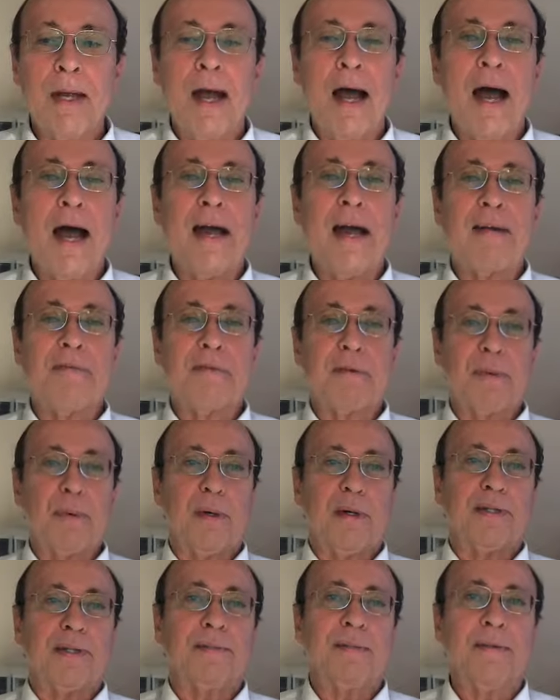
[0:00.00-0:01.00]
Hi
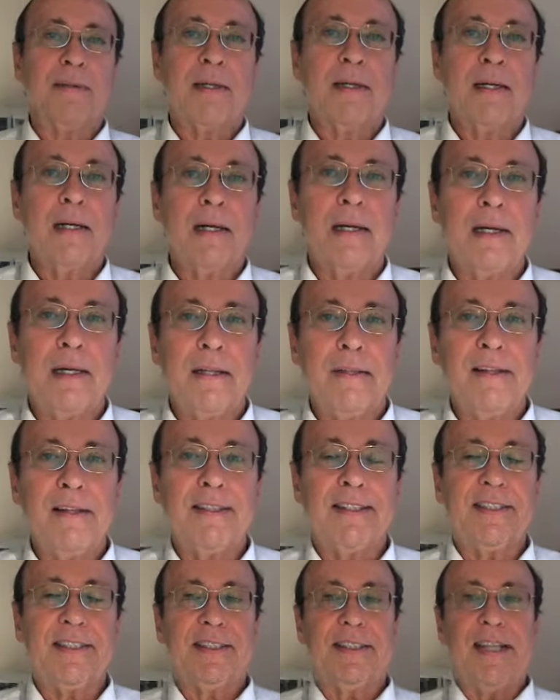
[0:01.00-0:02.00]
everyone,
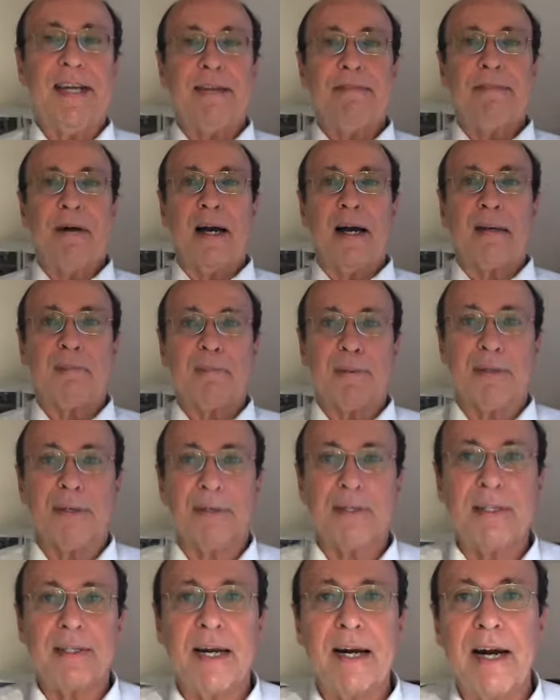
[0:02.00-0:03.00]
this is Dave
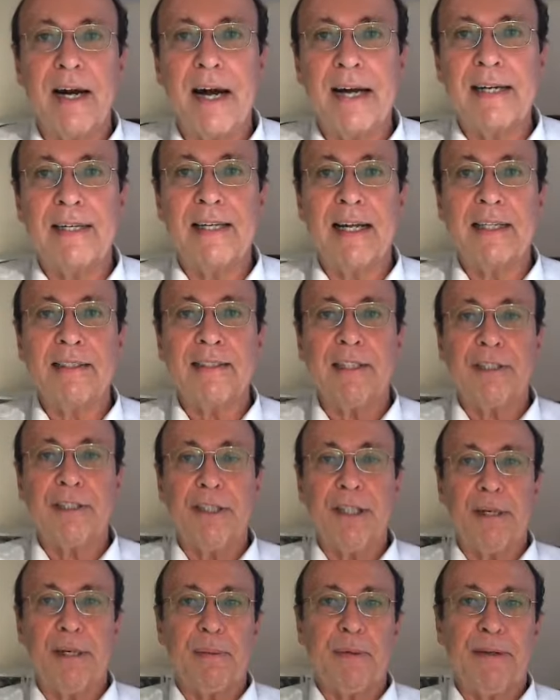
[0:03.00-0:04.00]
Heimberg. I'd like to
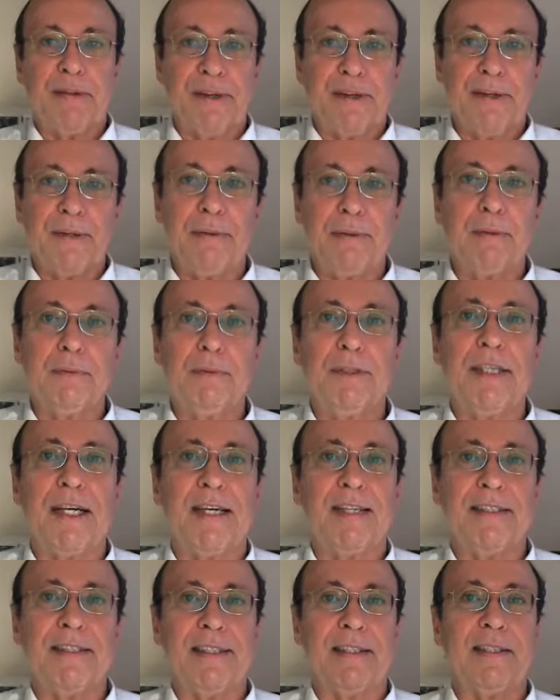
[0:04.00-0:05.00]
share with you
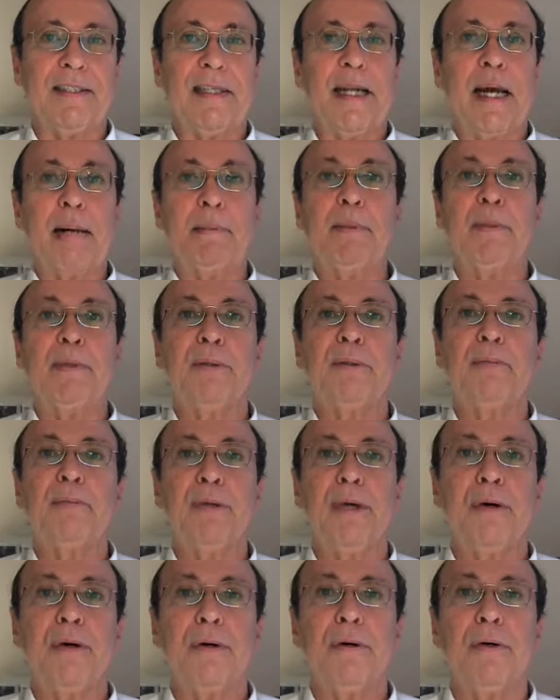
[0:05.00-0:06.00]
chanting Namu
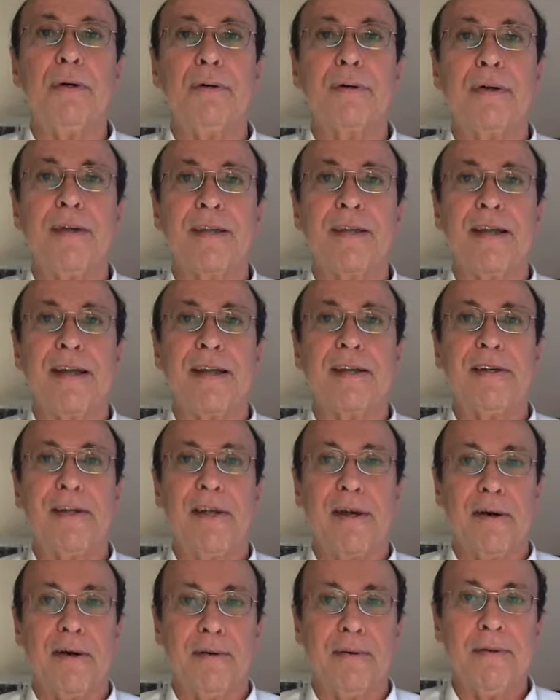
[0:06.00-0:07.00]
Myoho Renge
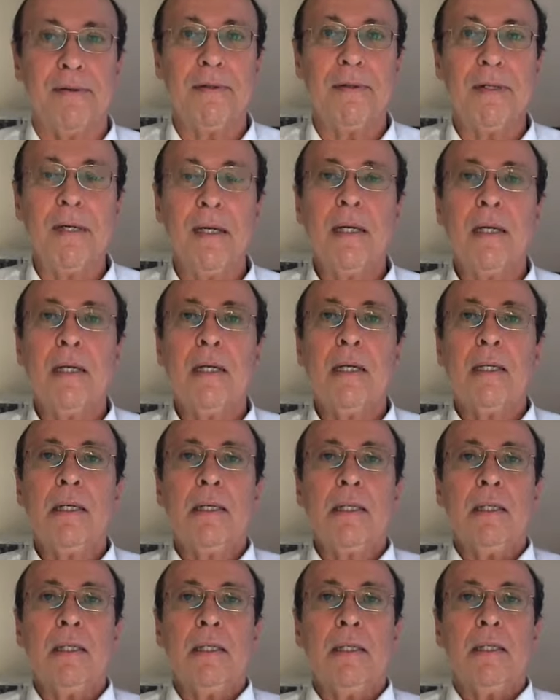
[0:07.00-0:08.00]
Kyo.
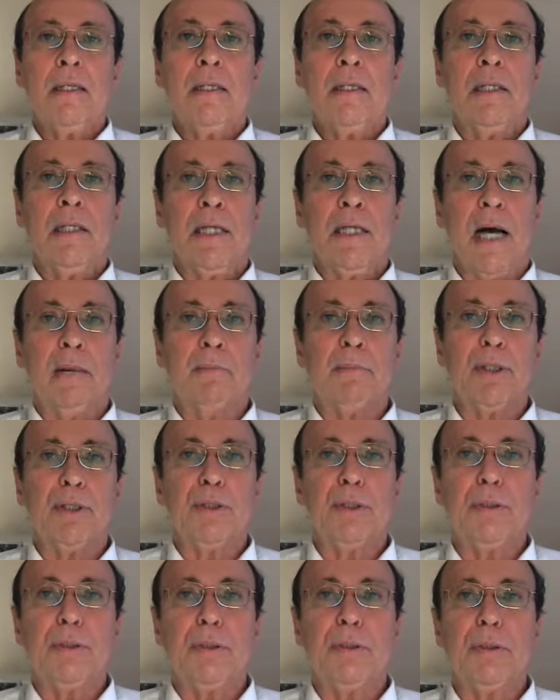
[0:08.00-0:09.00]

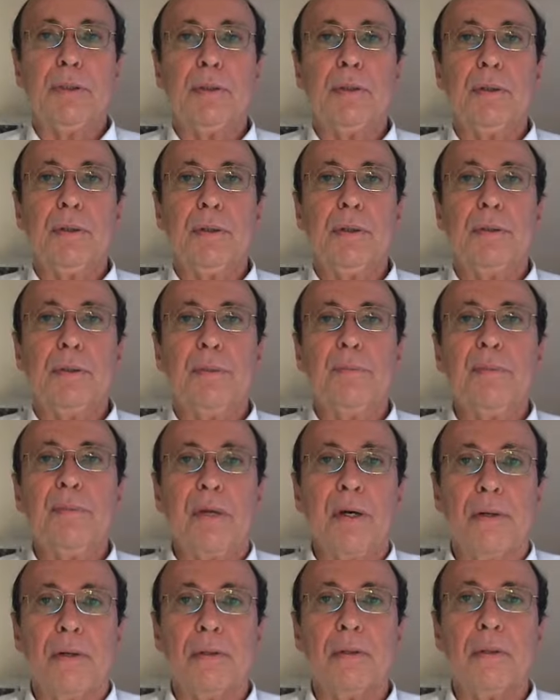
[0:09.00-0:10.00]
Namu
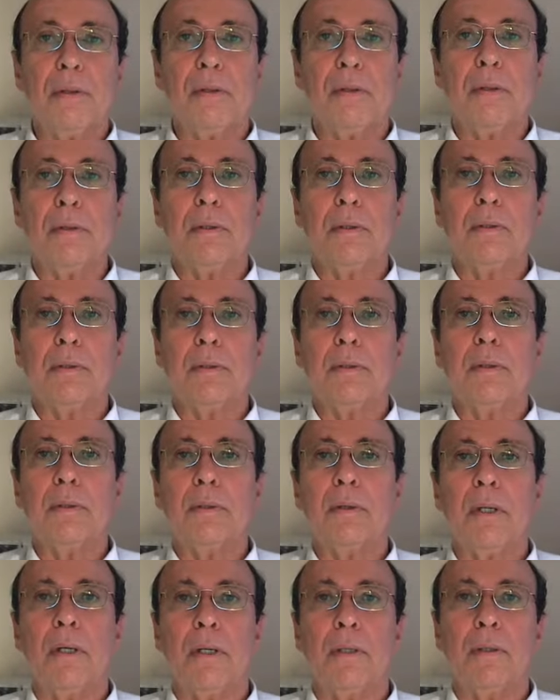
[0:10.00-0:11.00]

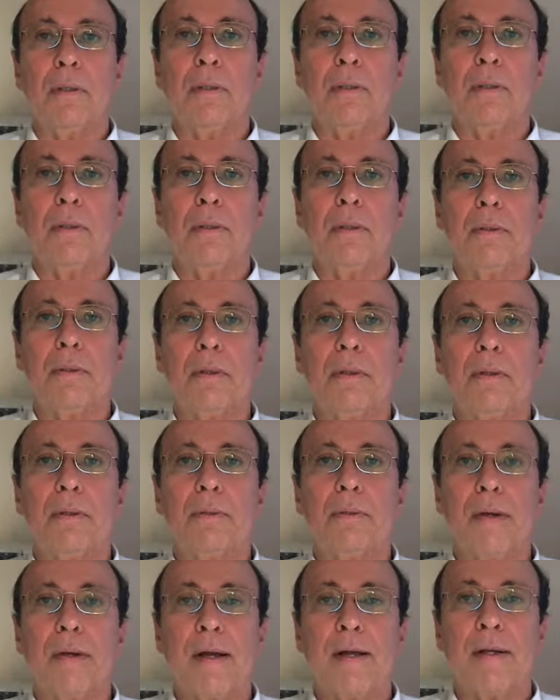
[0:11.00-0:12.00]
Myoho
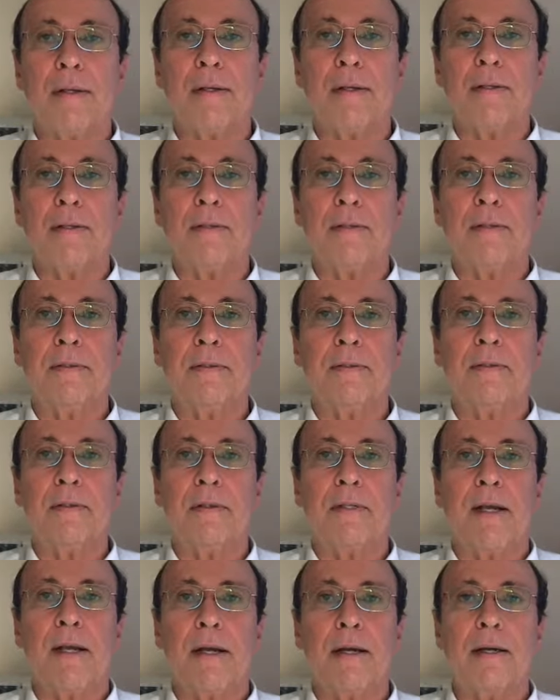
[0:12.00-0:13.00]

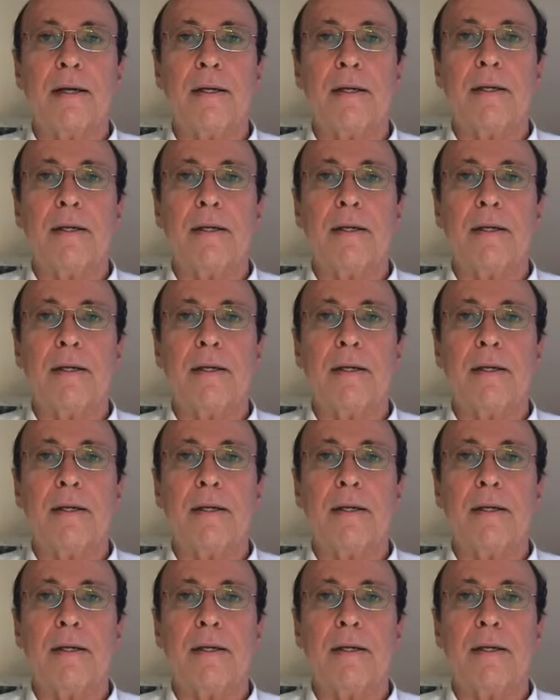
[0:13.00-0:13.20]
Renge